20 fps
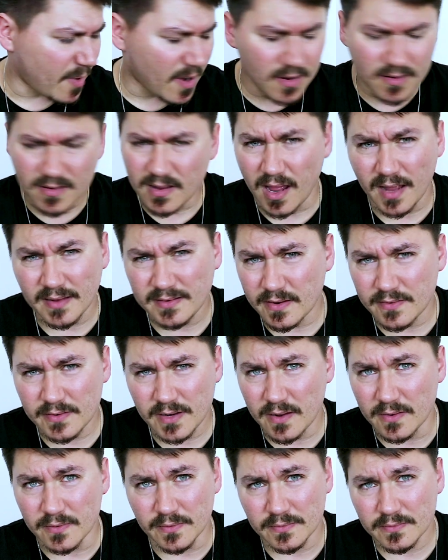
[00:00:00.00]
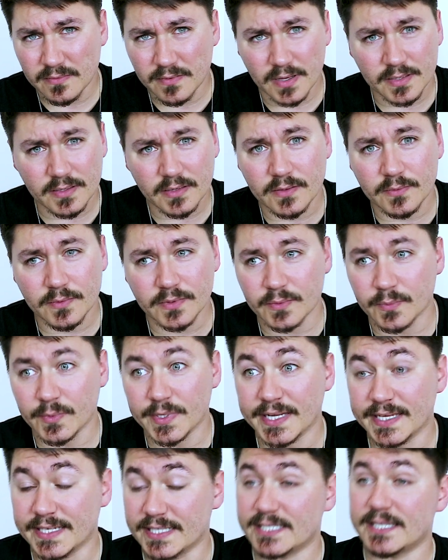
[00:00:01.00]
I don't know. I don't know what the
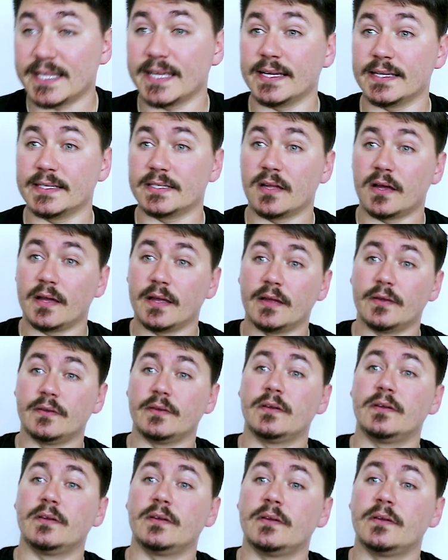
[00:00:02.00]
weirdest thing is that I own.